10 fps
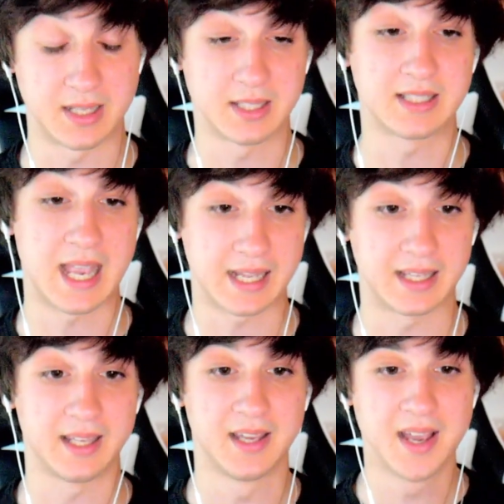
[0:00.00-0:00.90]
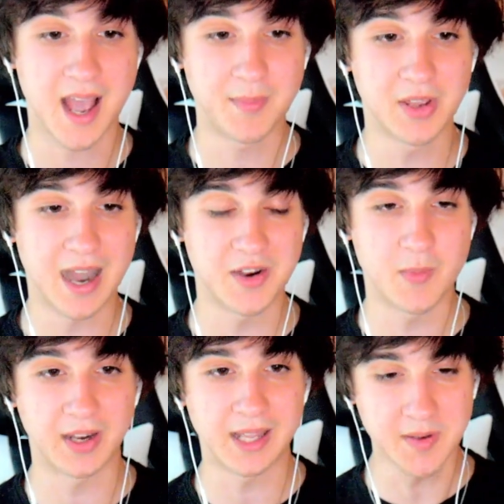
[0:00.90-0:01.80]
Exactly. I'm good. How are you,
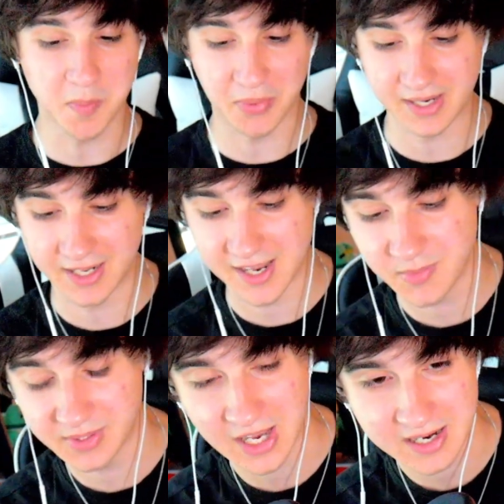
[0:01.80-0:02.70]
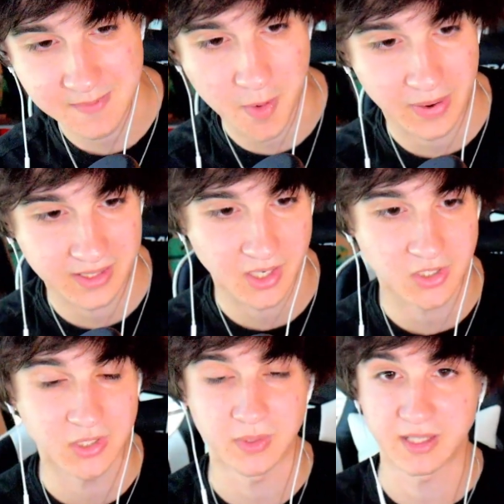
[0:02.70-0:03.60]
Mark? I'm doing pretty good. We're talking about
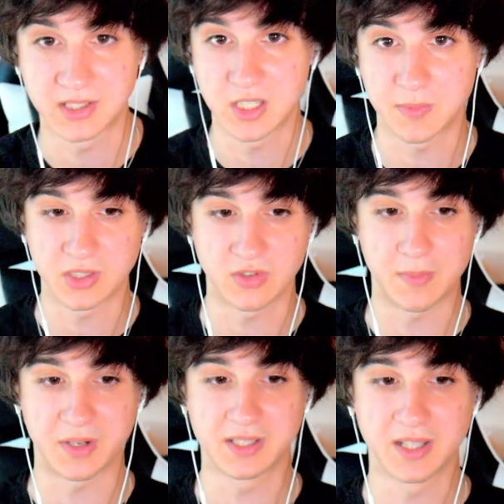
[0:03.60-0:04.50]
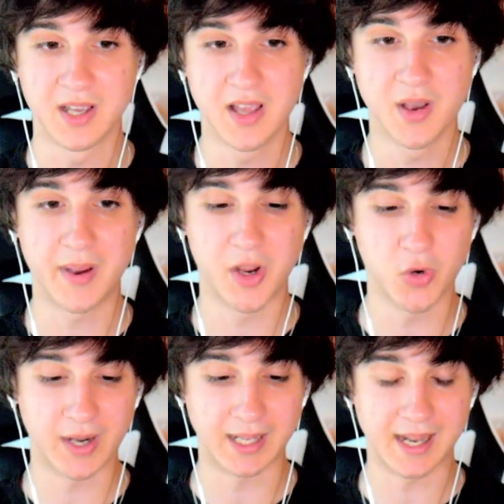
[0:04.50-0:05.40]
parasocial relationships and streamers. Wait, who
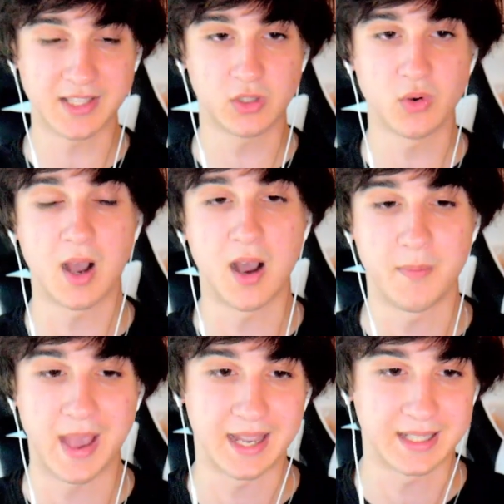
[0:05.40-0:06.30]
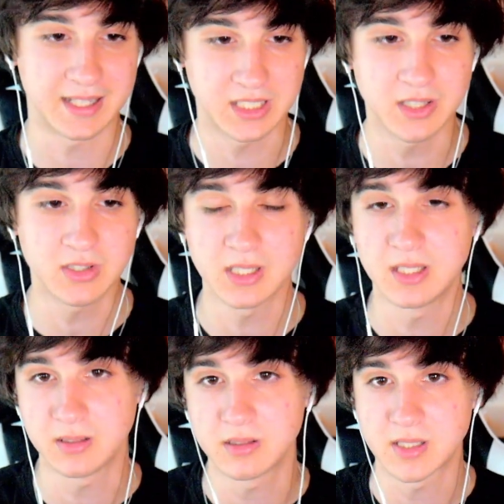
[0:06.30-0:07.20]
recognized you? Magda. She
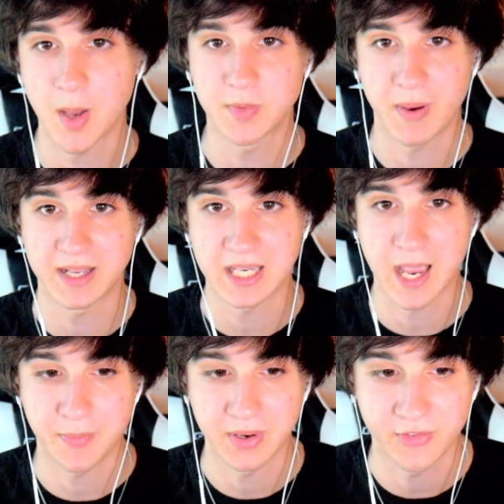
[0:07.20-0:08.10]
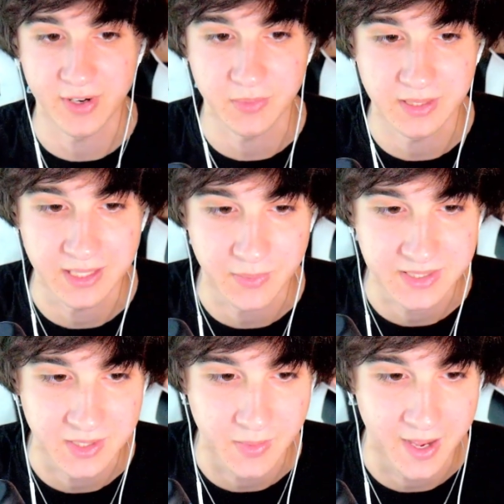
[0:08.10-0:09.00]
usually stops by chat pretty frequently, once
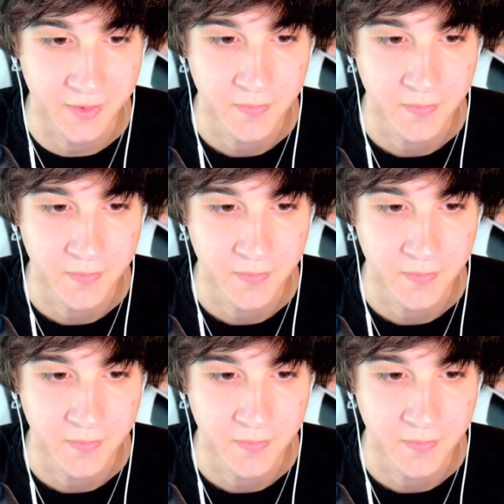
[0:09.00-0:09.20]
in a while.